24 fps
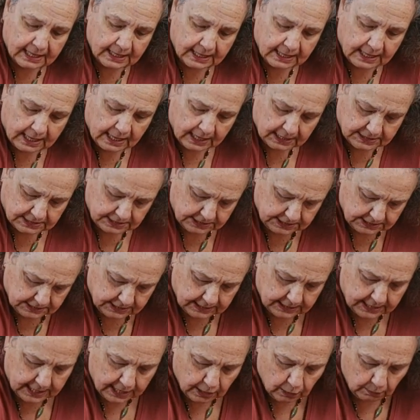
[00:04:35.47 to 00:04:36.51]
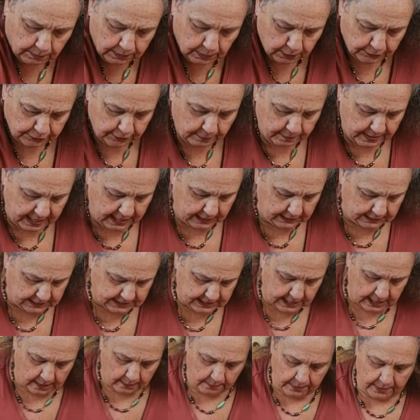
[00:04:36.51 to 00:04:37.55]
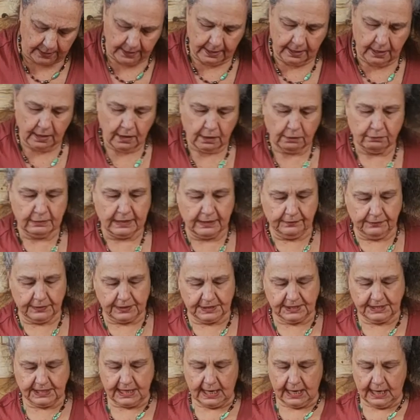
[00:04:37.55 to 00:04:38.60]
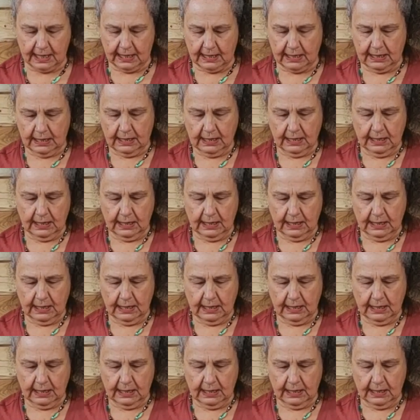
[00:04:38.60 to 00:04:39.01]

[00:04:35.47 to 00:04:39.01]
because this is going to help hold the pants up around the stake.